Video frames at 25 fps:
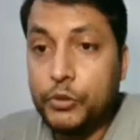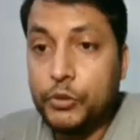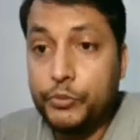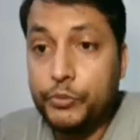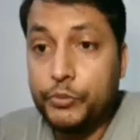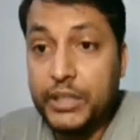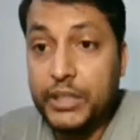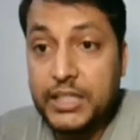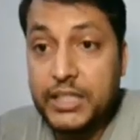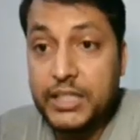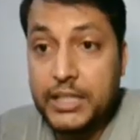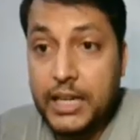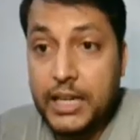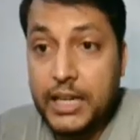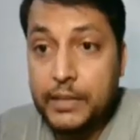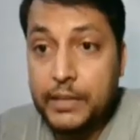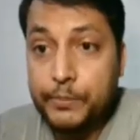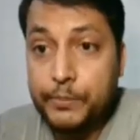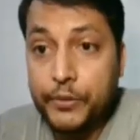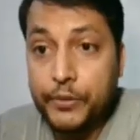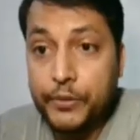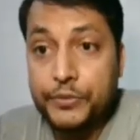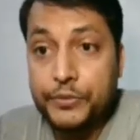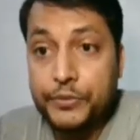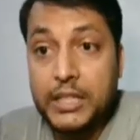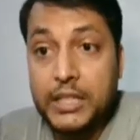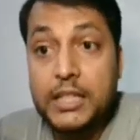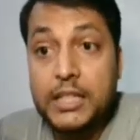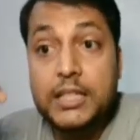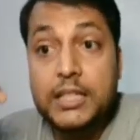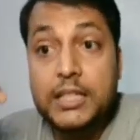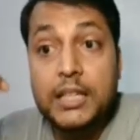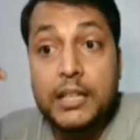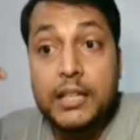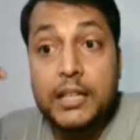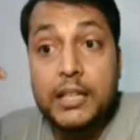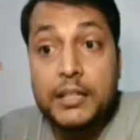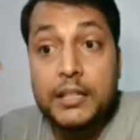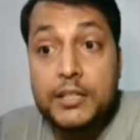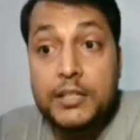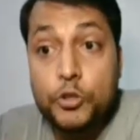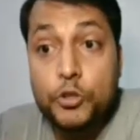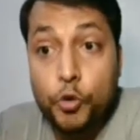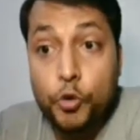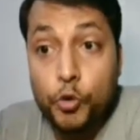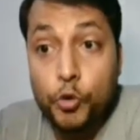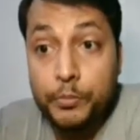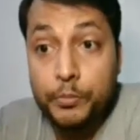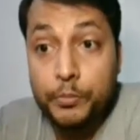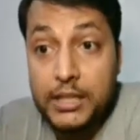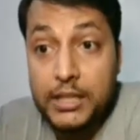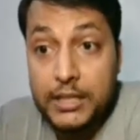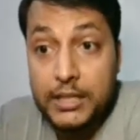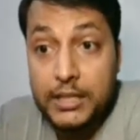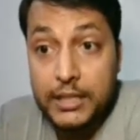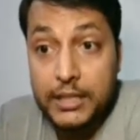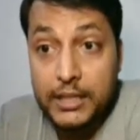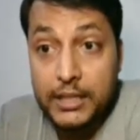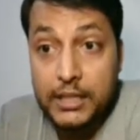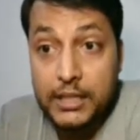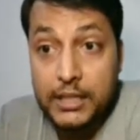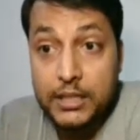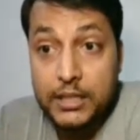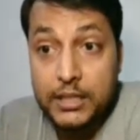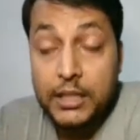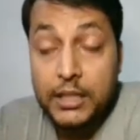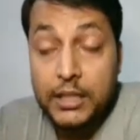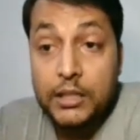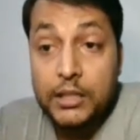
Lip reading: Which type of cells? Stromal cells.